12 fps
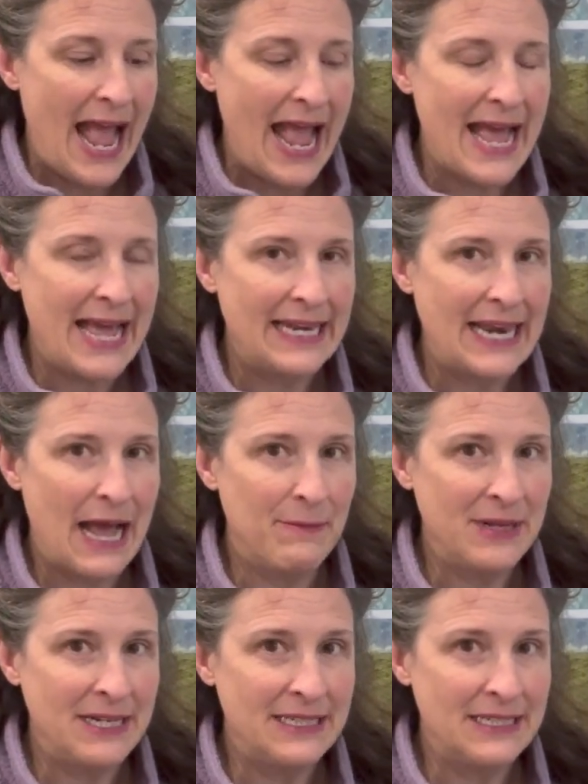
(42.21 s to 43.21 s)
And I'm
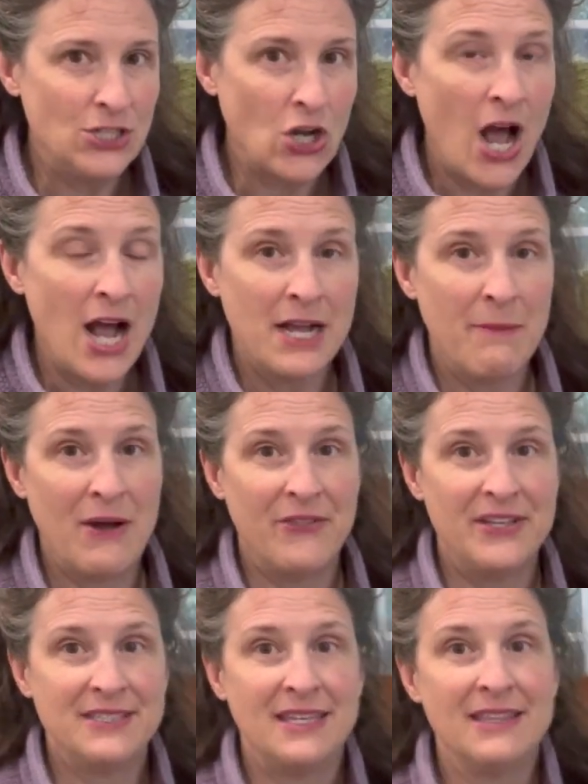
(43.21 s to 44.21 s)
going to talk about
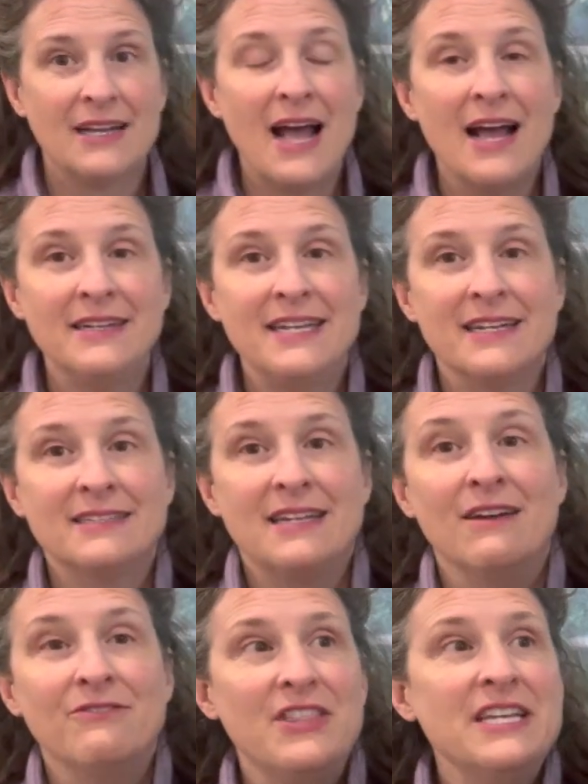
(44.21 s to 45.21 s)
this in the context
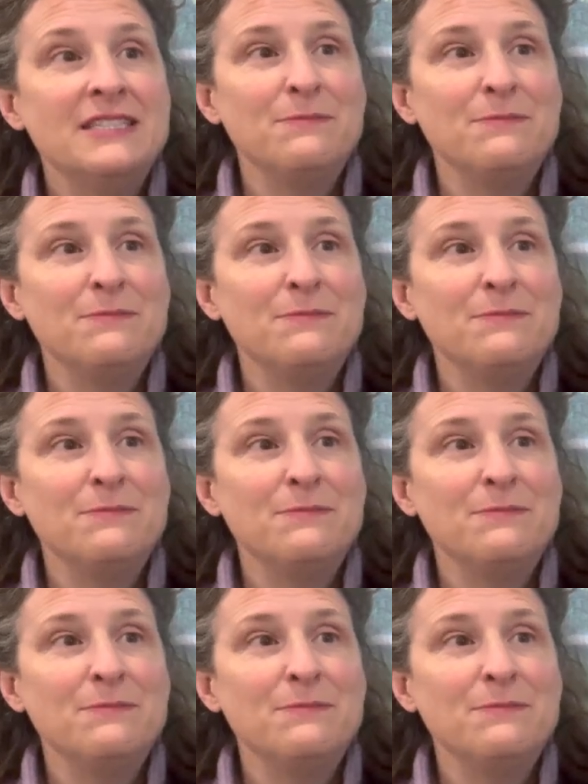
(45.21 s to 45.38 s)
of this